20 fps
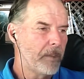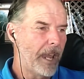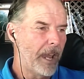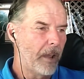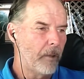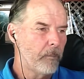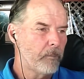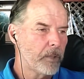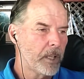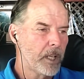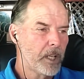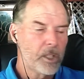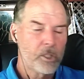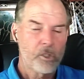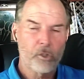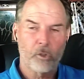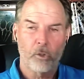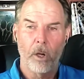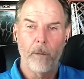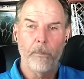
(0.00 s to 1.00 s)
Now,
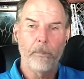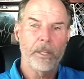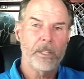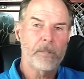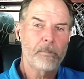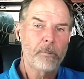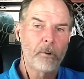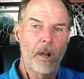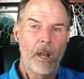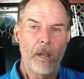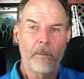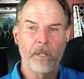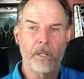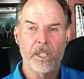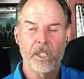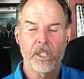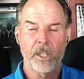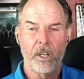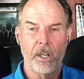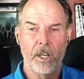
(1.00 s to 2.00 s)
Trump has
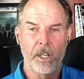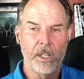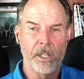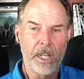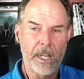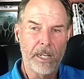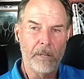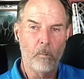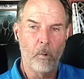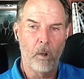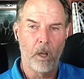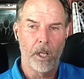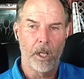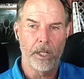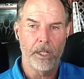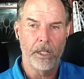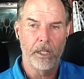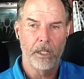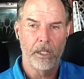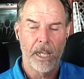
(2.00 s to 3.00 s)
promised that on day
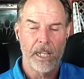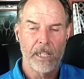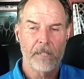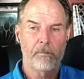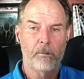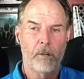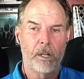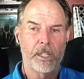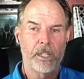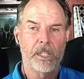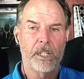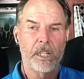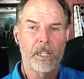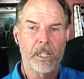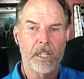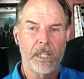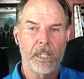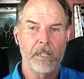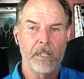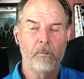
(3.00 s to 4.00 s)
one as
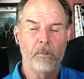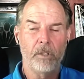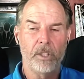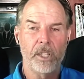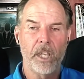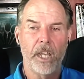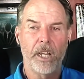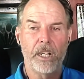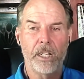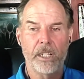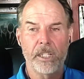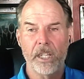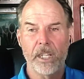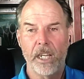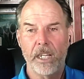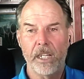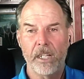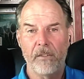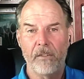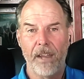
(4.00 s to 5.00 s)
president, he will sign an
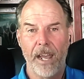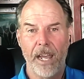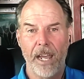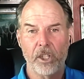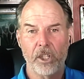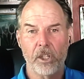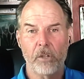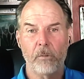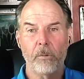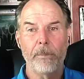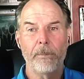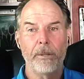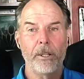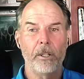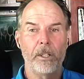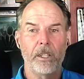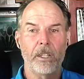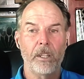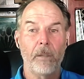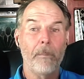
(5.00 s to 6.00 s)
executive action
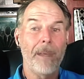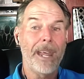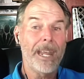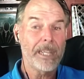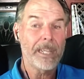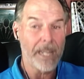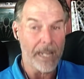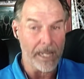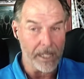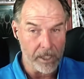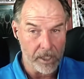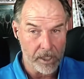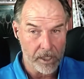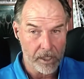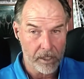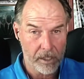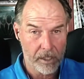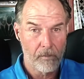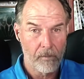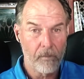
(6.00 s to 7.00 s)
repealing the
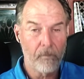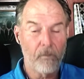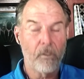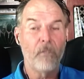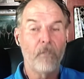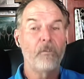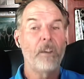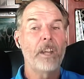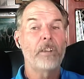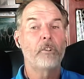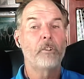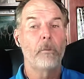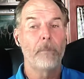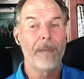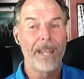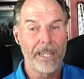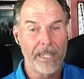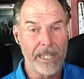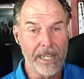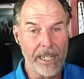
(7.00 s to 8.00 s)
mandates, the federal
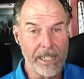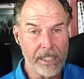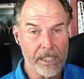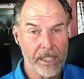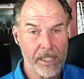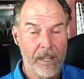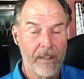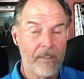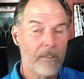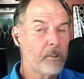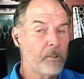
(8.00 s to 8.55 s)
mandates.